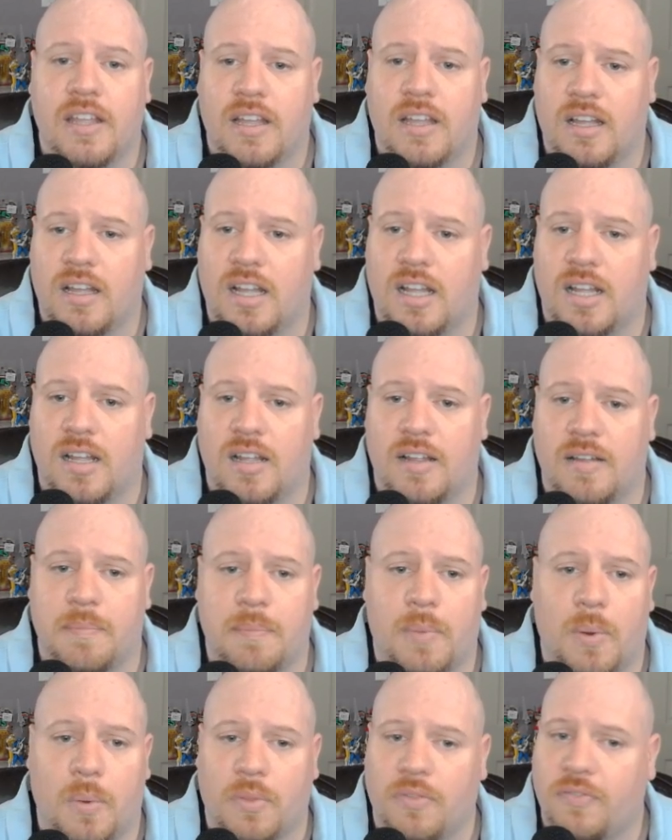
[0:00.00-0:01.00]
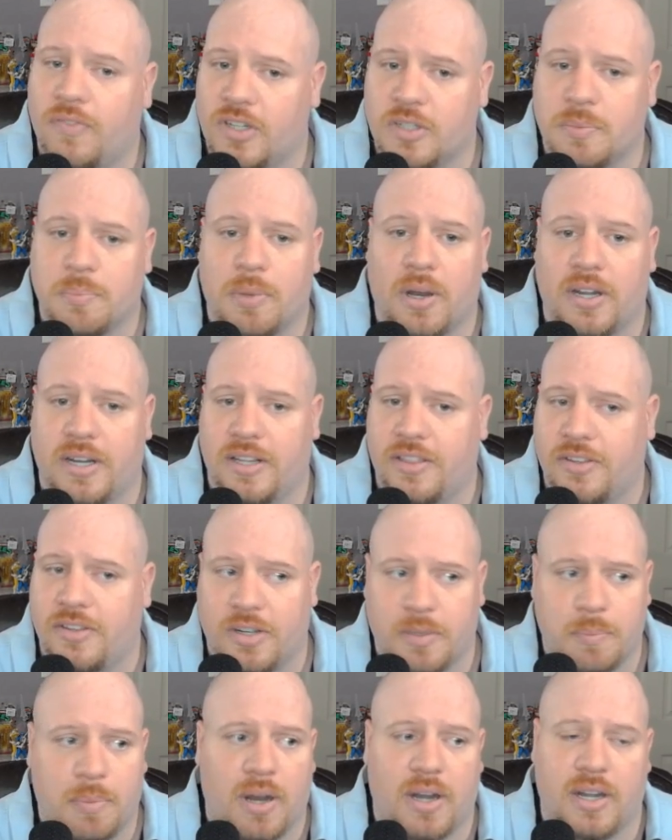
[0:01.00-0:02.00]
Both first party,
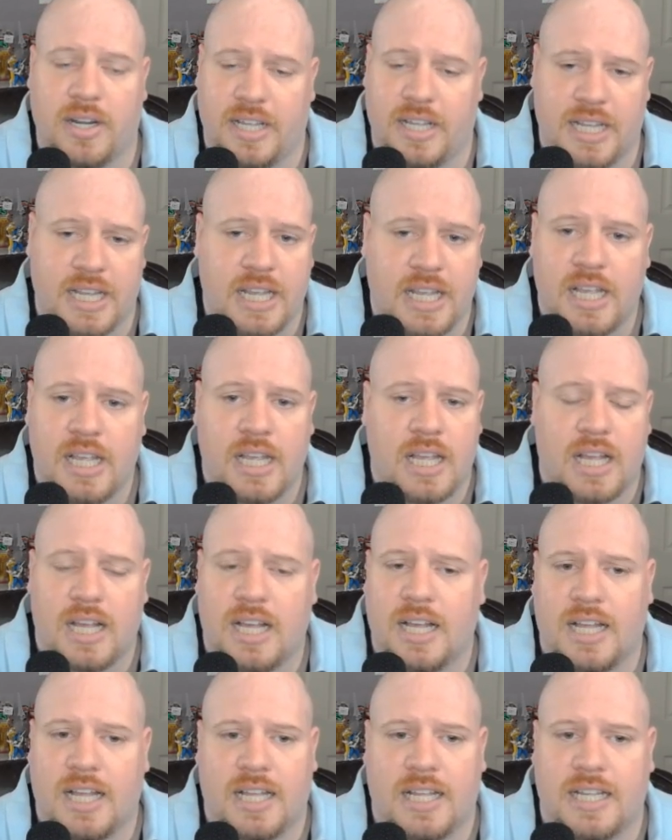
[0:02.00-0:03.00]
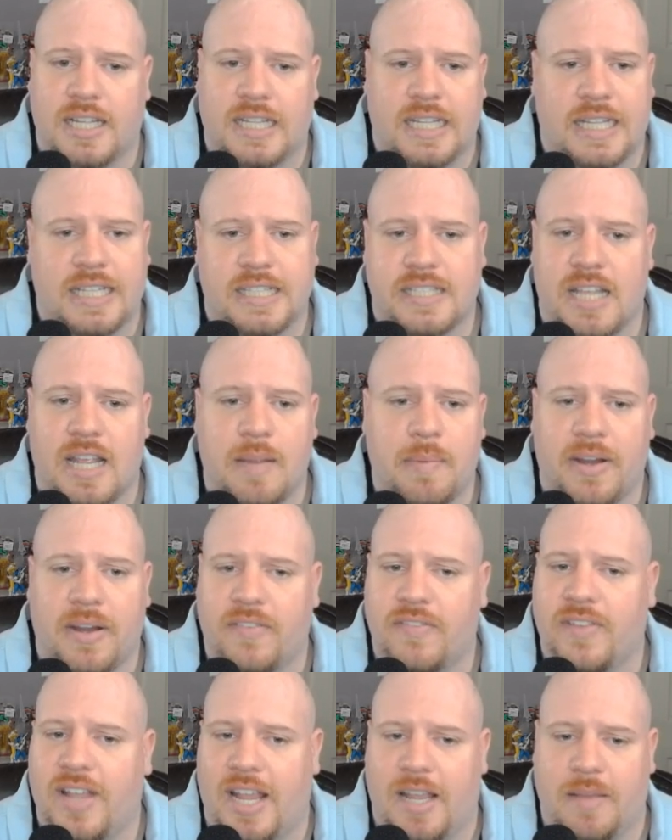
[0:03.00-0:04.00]
third party. Its library
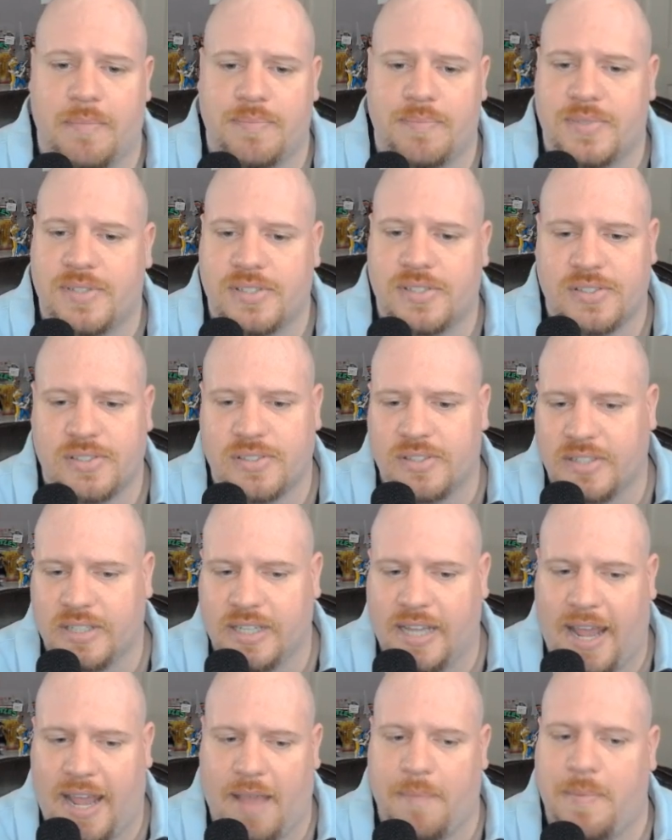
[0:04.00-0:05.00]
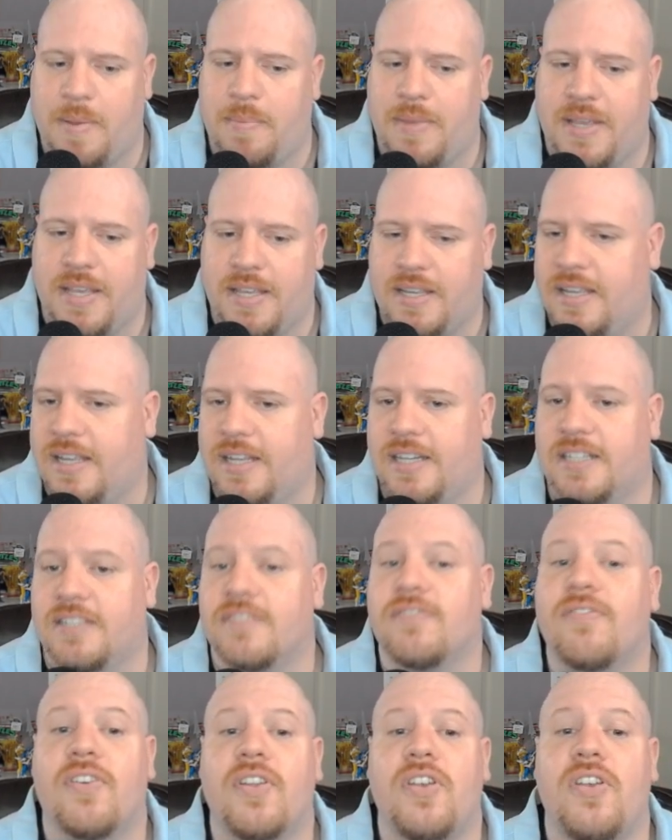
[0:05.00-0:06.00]
of games can't be beat. It is
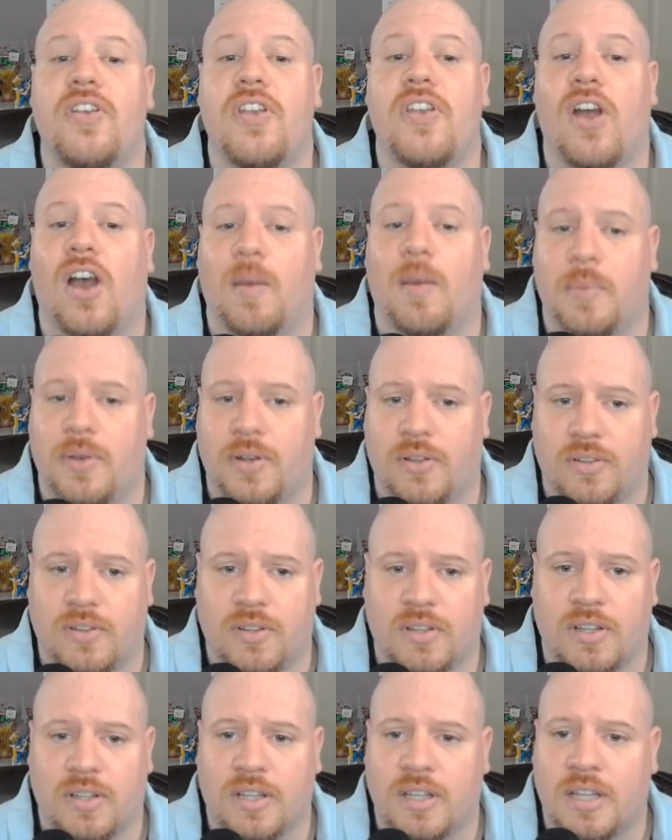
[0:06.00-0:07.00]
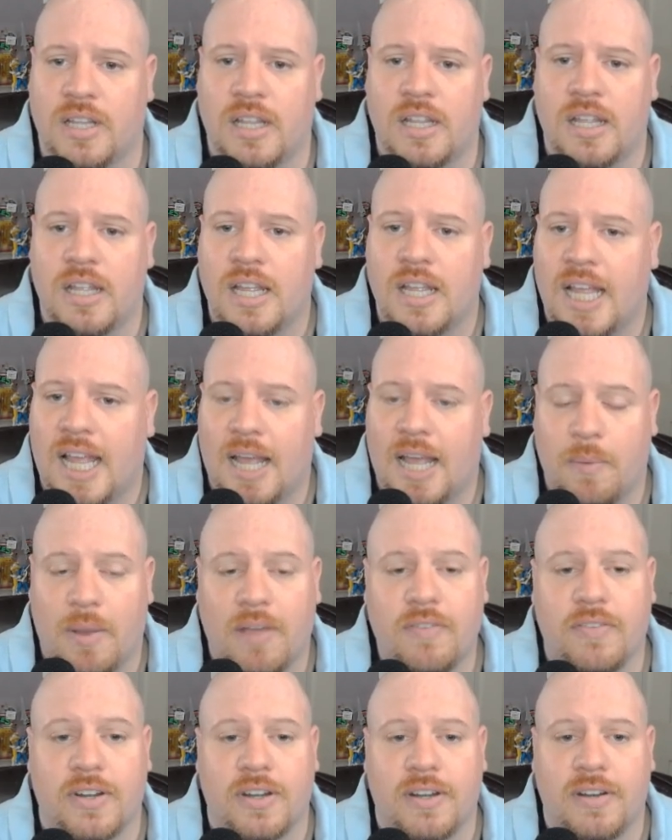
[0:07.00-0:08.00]
phenomenal.
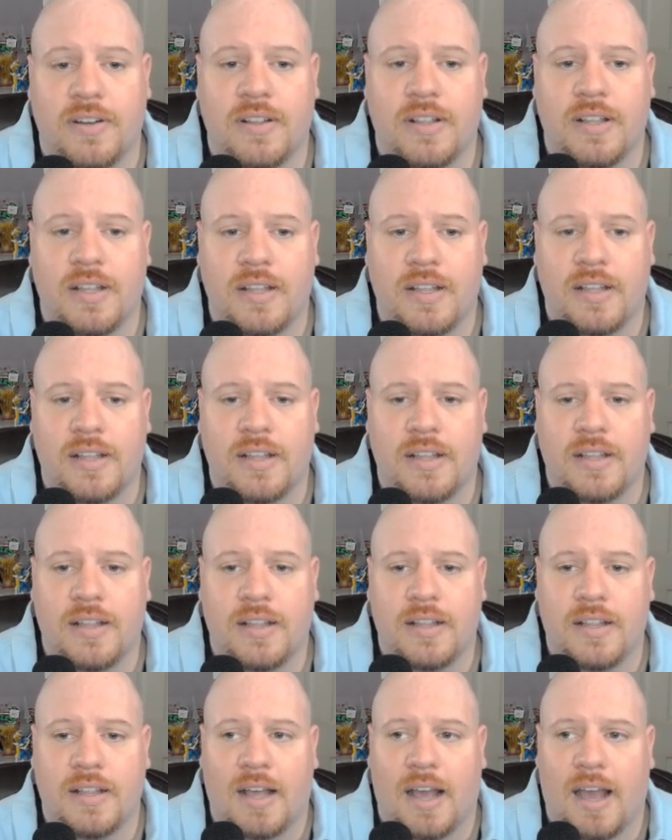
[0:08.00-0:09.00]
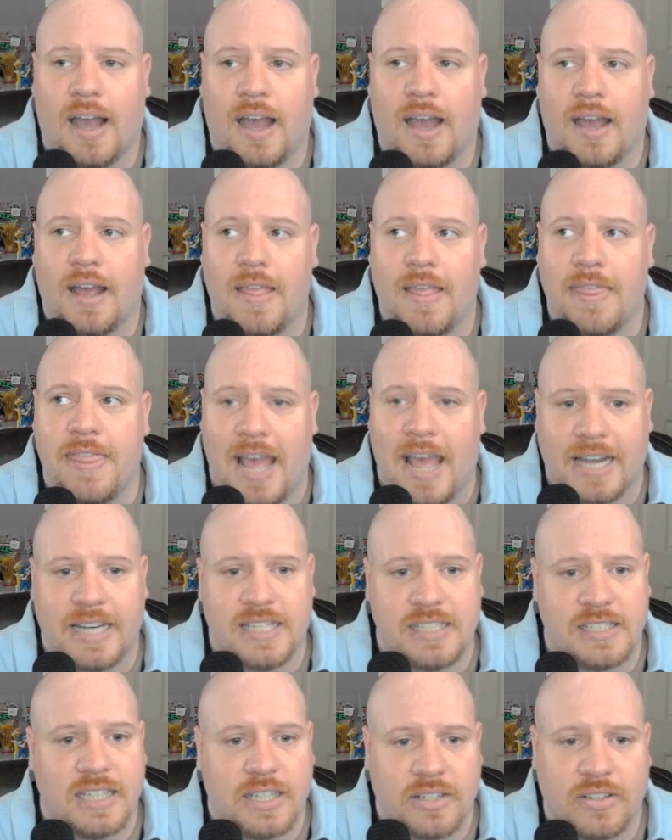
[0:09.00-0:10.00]
However, that
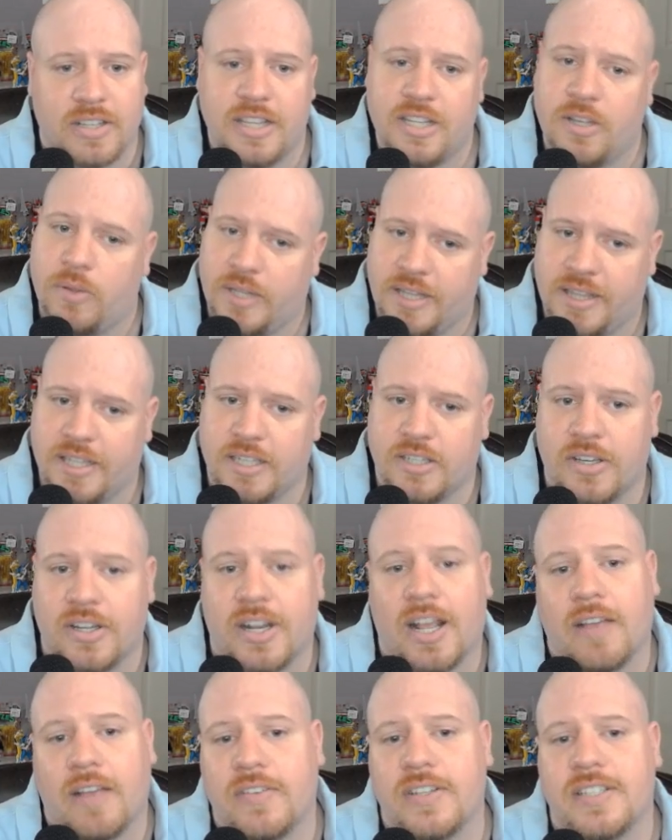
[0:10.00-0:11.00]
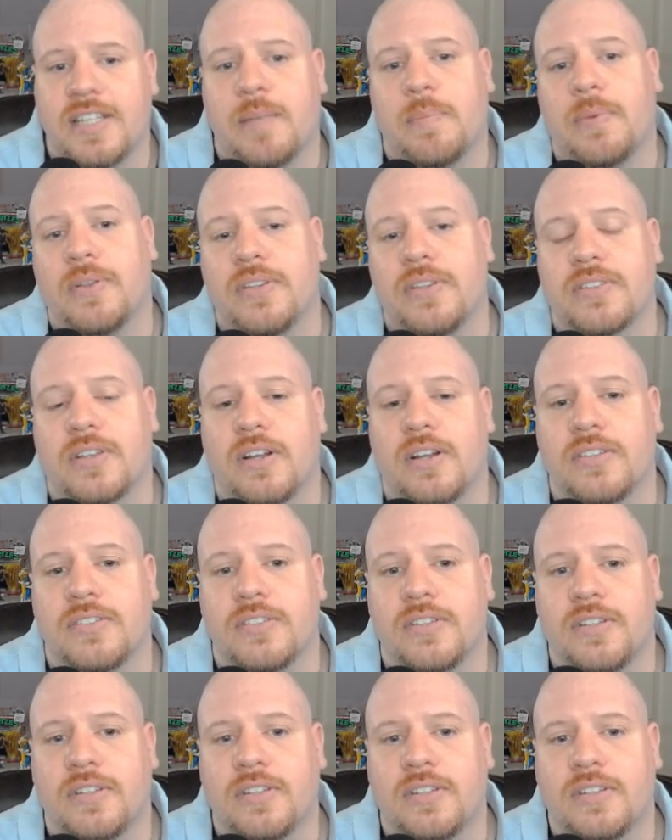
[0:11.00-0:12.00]
is literally the only thing good I have to say about this console.